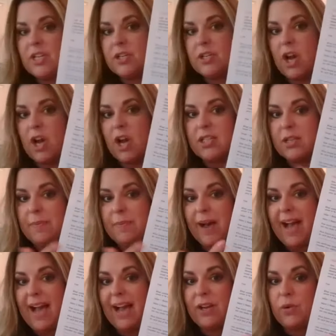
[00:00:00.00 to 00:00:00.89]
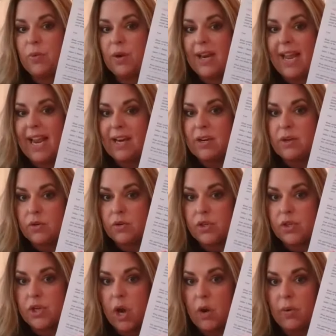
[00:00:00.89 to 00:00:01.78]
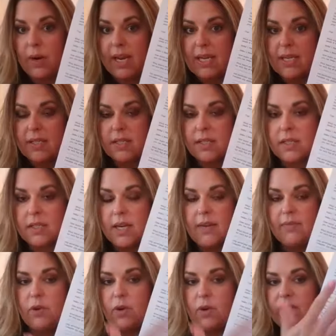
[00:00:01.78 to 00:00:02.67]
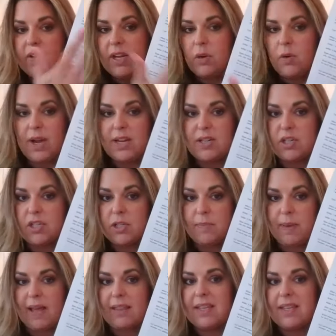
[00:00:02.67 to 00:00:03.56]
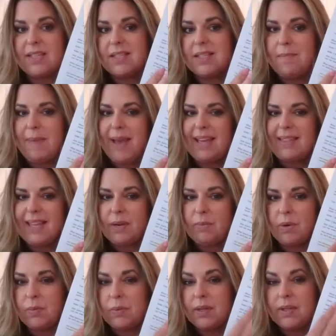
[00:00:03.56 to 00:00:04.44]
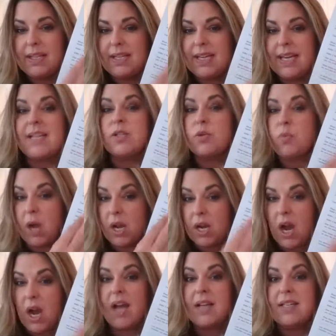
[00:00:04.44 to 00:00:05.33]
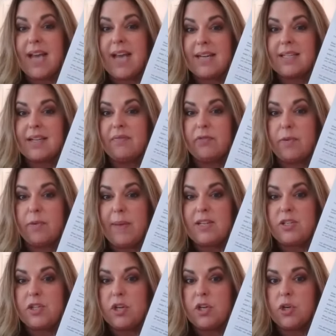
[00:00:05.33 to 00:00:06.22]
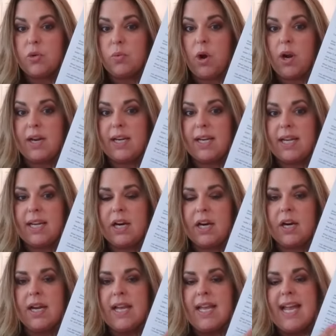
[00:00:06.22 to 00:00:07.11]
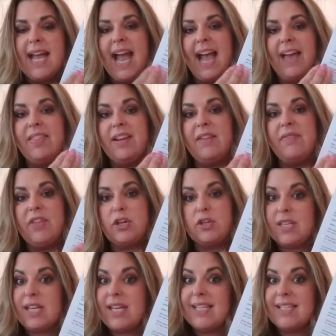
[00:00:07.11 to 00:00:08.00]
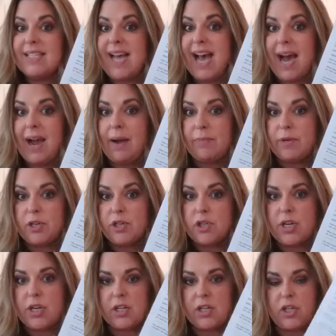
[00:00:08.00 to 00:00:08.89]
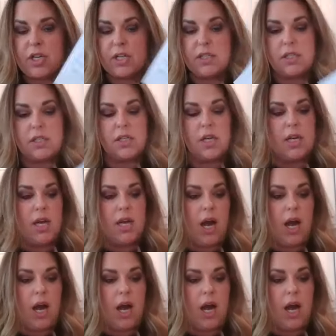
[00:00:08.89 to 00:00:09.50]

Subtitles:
here talks about how you want to handle showings. If you have any questions about this, the main thing we really need is what contact information you want in here. And then if there's any time restrictions.